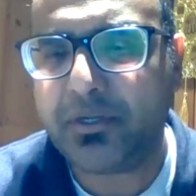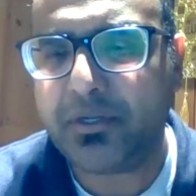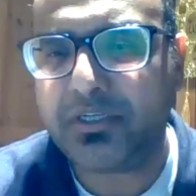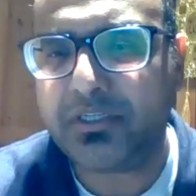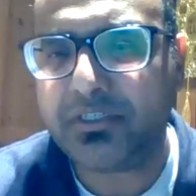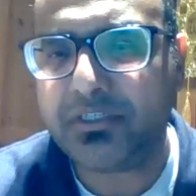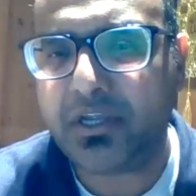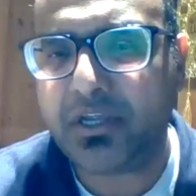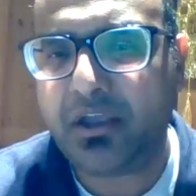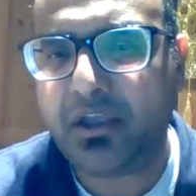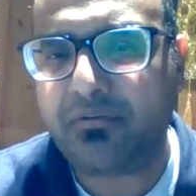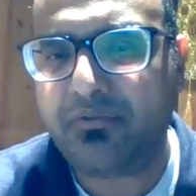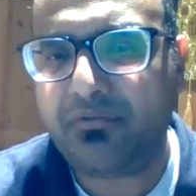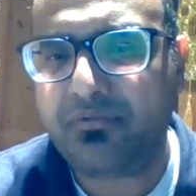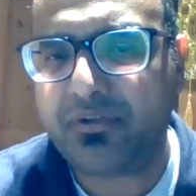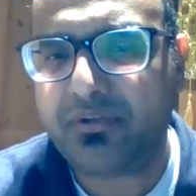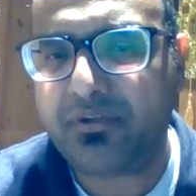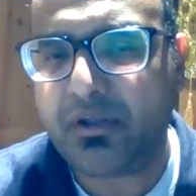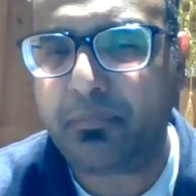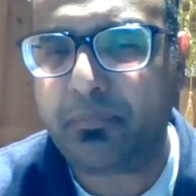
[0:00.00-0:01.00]
I mean, just
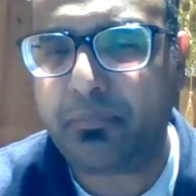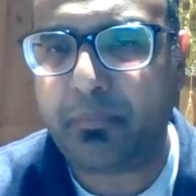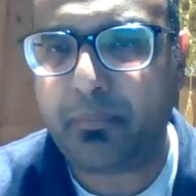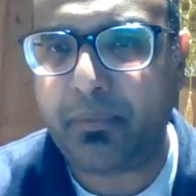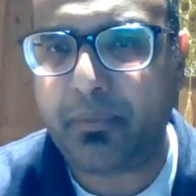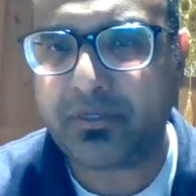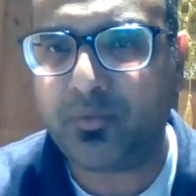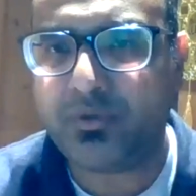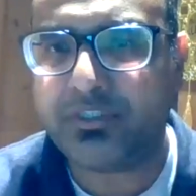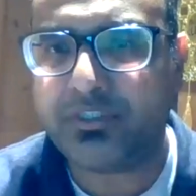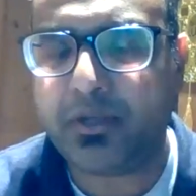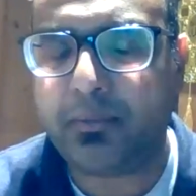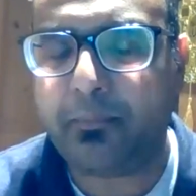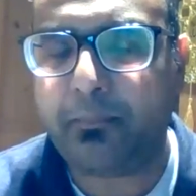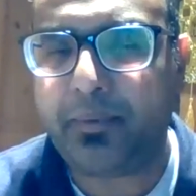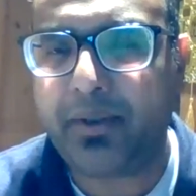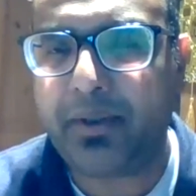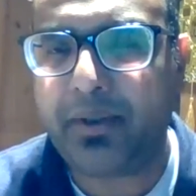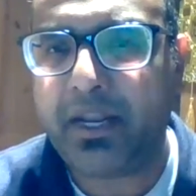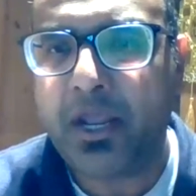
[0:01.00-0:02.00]
if someone's
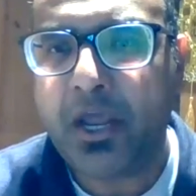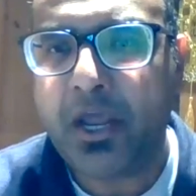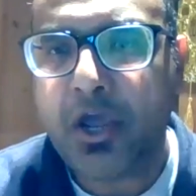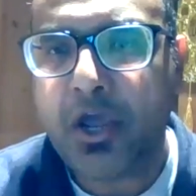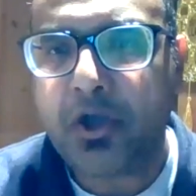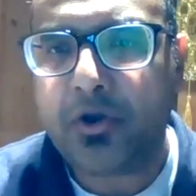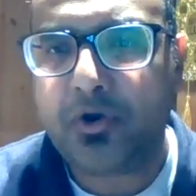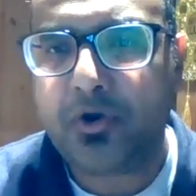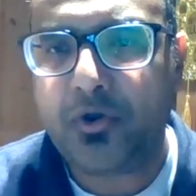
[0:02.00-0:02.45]
complained,